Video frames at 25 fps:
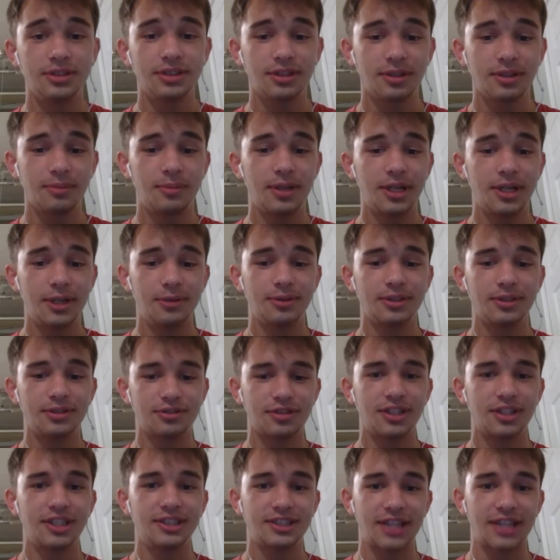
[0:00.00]
money was
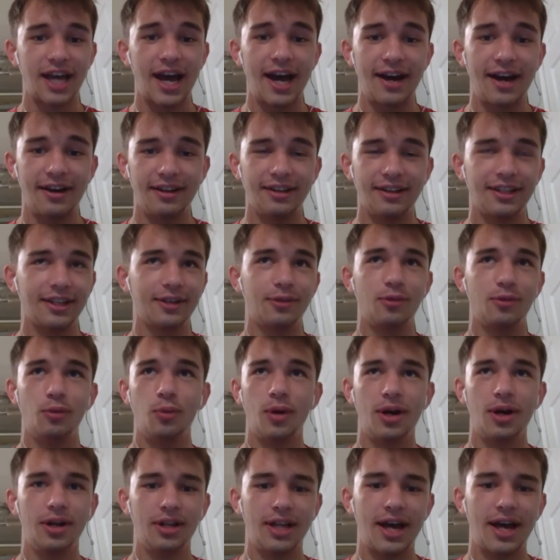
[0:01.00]
raised at like
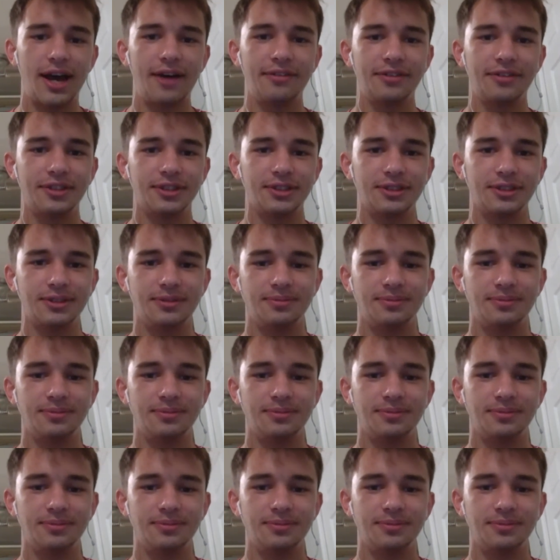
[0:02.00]
well after,